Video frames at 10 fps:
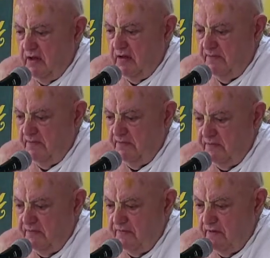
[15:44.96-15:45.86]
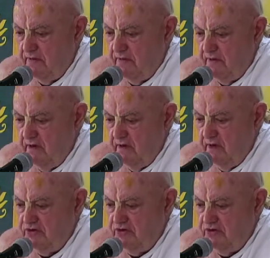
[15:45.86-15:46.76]
Um,
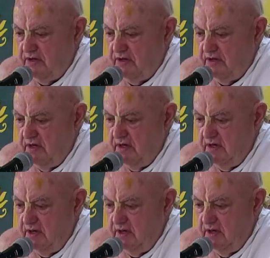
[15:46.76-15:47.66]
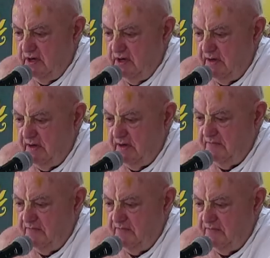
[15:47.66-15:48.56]
I joined in
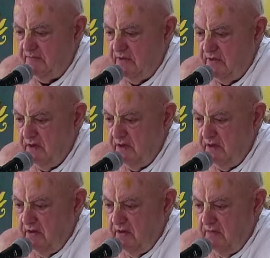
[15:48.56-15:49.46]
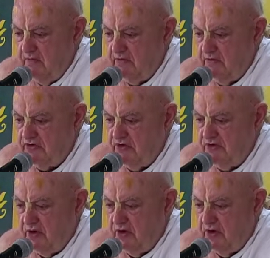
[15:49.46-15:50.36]
Miami, but I
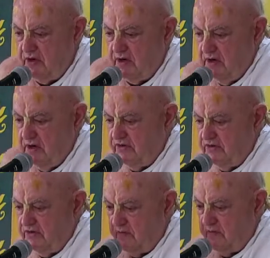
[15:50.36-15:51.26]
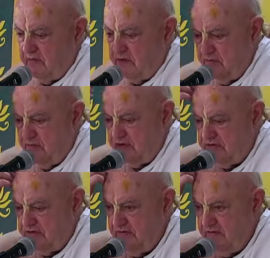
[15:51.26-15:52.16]
was in New York and I saw Prabhupada
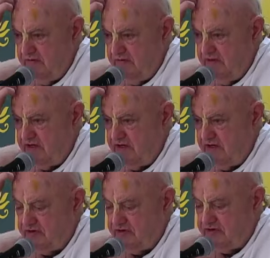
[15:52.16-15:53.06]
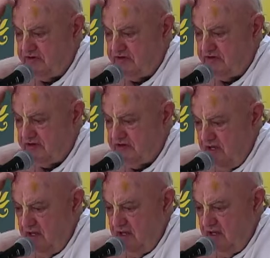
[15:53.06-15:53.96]
on the street in 1966.
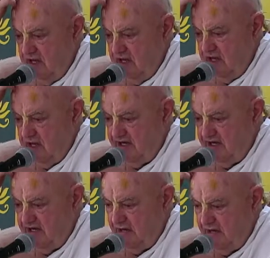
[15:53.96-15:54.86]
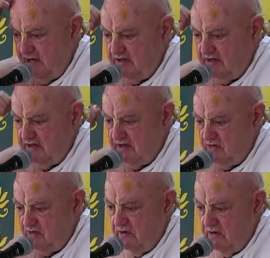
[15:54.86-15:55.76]
And I had no
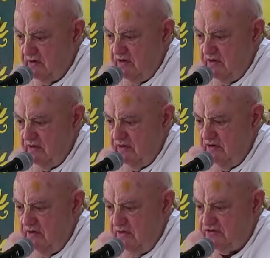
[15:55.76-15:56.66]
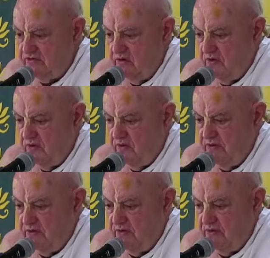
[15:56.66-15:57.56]
idea where this
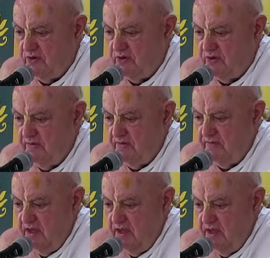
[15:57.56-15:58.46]
whole thing was going.